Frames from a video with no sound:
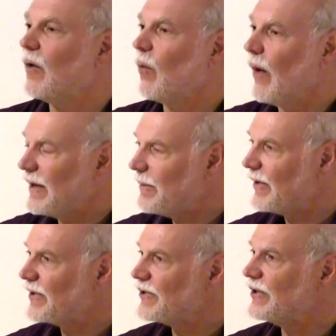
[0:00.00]
When a
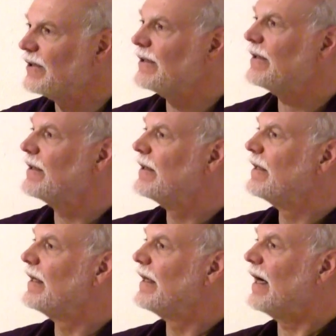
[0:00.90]
person
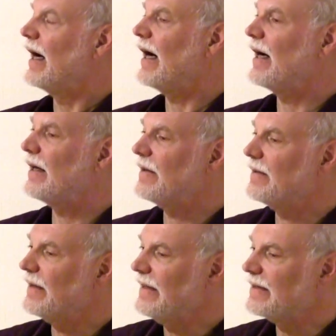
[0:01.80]

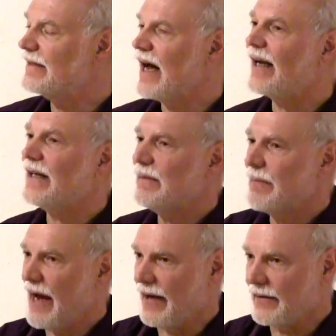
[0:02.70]
is not in
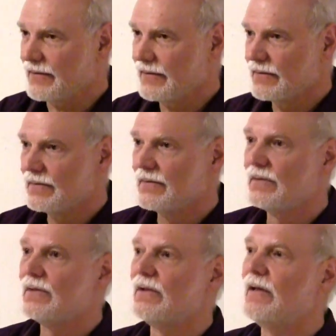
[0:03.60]
pattern,
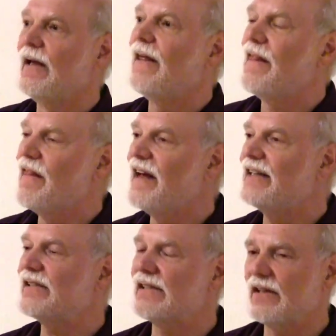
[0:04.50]
they
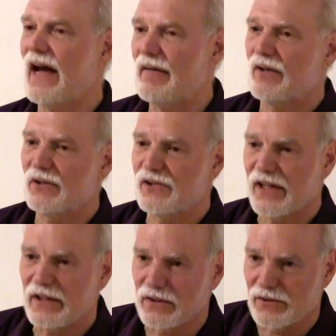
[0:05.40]
still have those
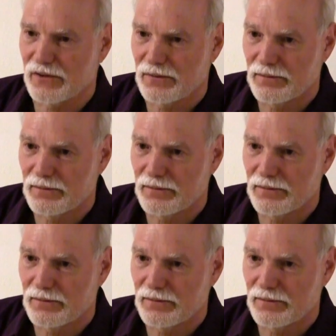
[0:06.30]
skills.